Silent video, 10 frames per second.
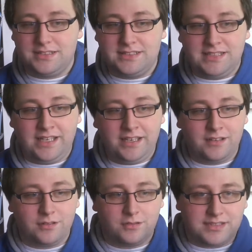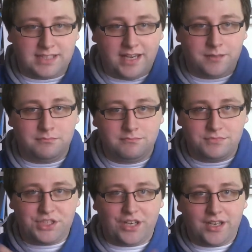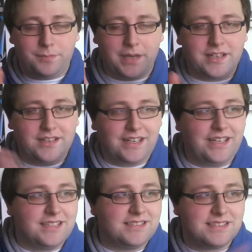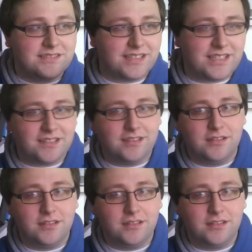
Dean, Sam, Jared Padalecki is still in it.